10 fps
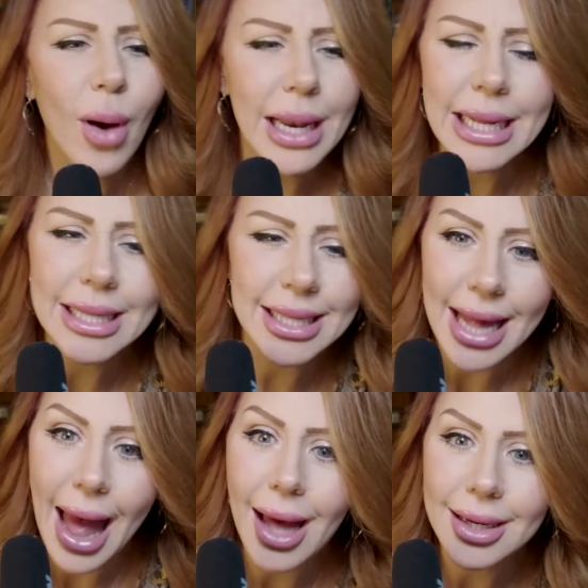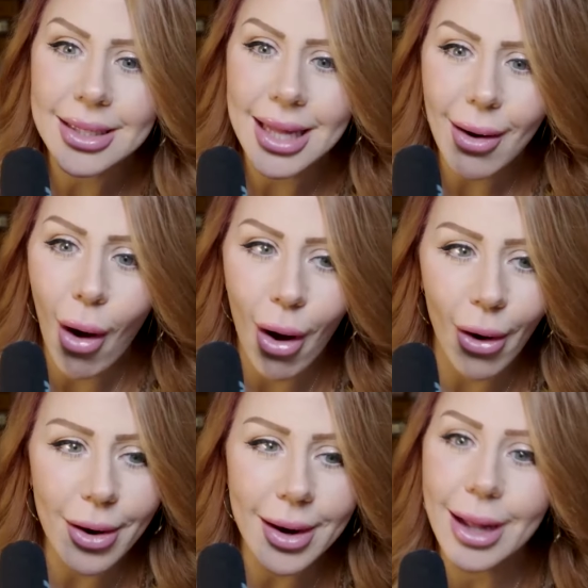what is that? Is that a
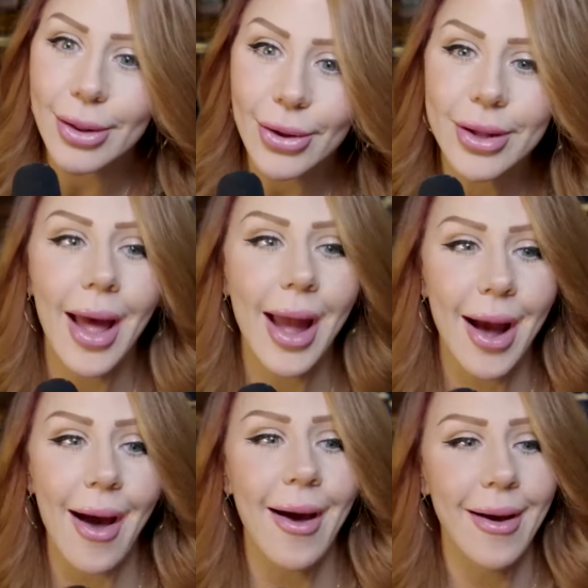heart? It looked like